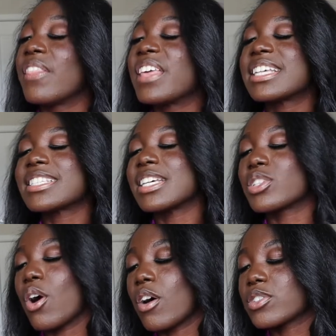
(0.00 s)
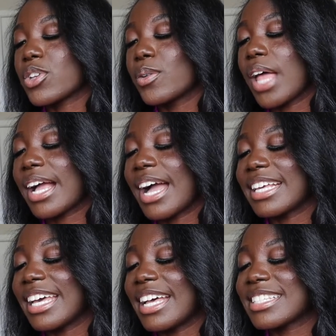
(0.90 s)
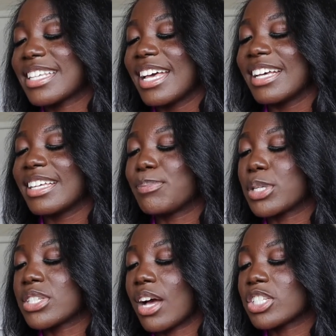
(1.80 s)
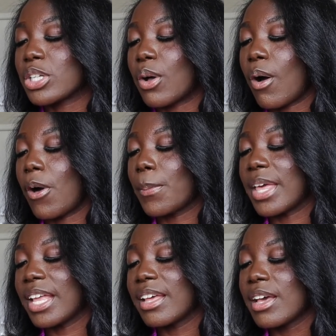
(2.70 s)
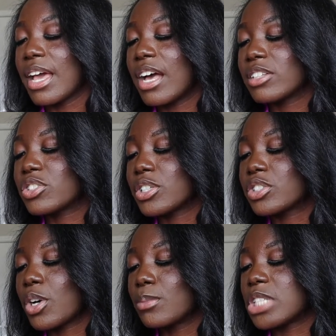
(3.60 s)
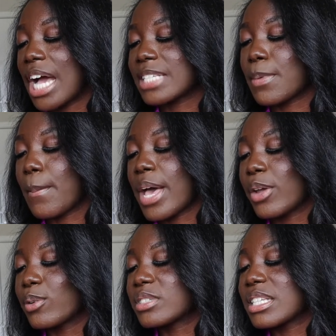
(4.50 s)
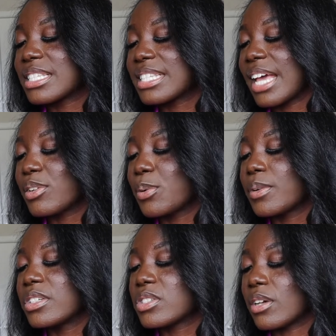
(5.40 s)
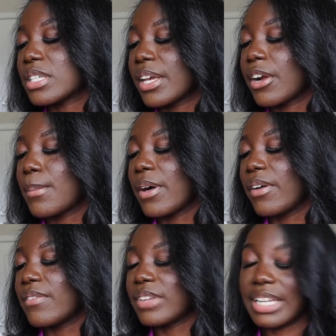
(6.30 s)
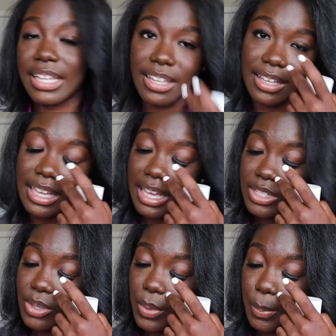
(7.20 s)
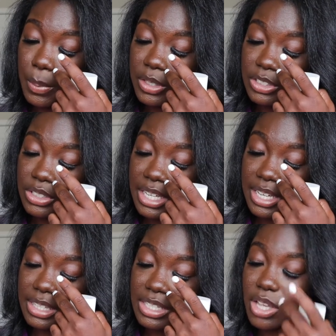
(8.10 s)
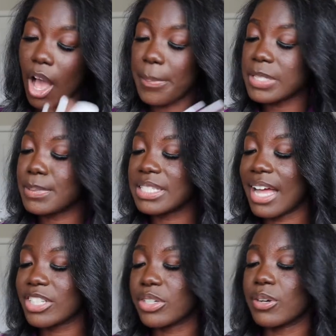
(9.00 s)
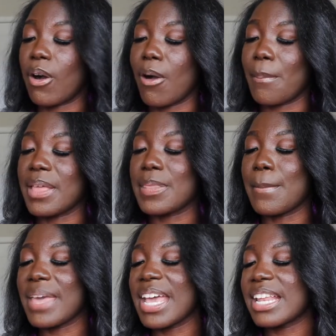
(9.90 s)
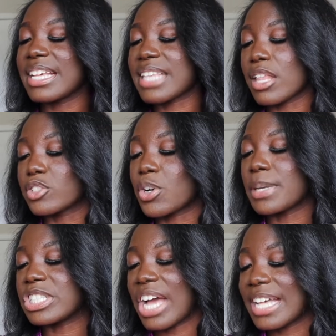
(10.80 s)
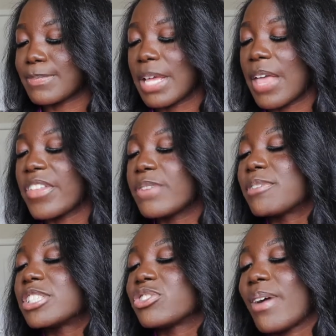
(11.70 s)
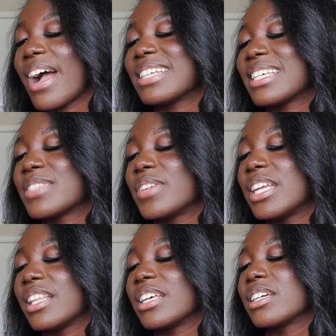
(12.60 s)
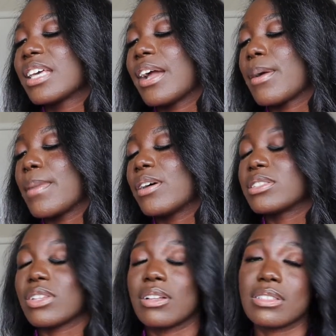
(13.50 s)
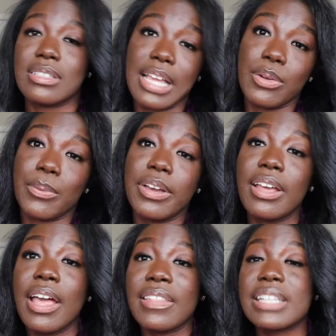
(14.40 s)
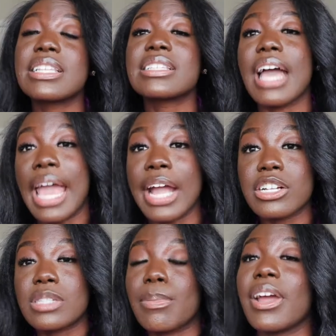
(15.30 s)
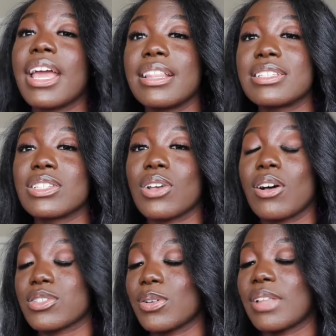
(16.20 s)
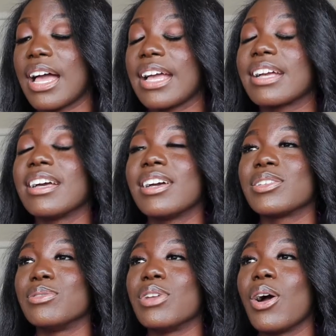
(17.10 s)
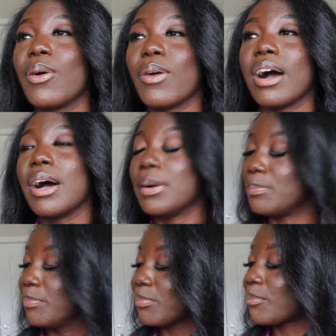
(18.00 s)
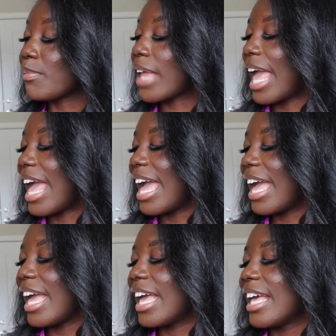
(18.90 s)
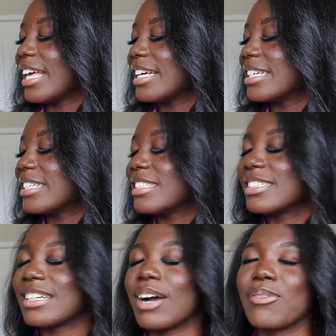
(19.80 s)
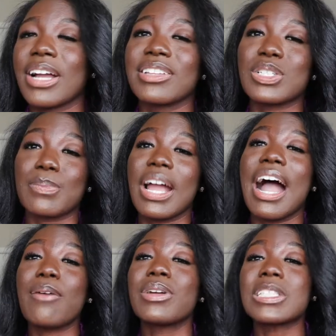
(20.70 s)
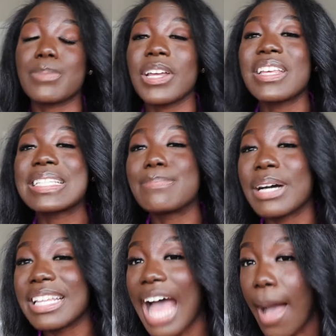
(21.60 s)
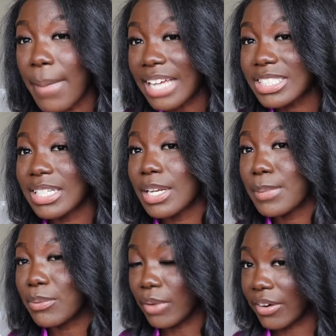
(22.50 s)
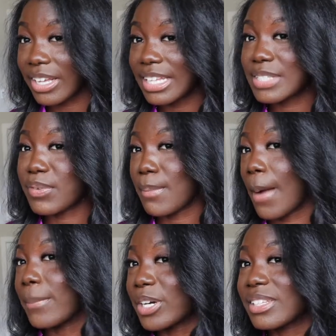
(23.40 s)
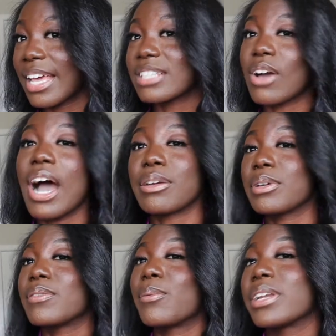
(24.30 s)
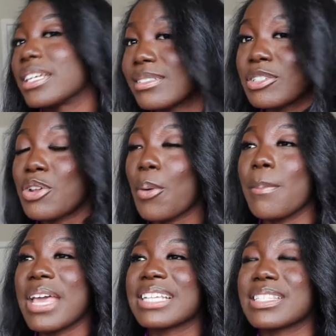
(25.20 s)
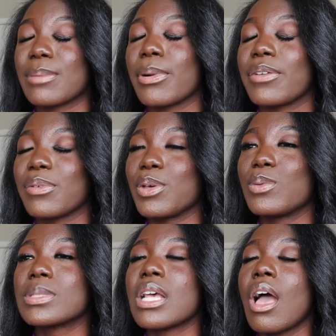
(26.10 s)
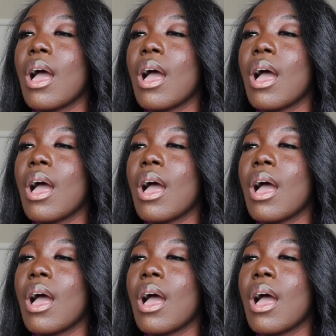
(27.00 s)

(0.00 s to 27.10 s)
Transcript: This is also like, I guess, pistachio almond, heliotrope, jasmine petals, sandalwood, salted caramel, and vanilla. So the, the, the top is pistachio and almond, the mid is heliotrope and jasmine, and then when it dries, it's vanilla, caramel, and salt, sandalwood. This is a hairspray, and this is also like, you know, um, a a regular spray. I want to spray this, but I'm actually going to be wearing this for my birthday, so I don't even want to, you know, mix the perfumes.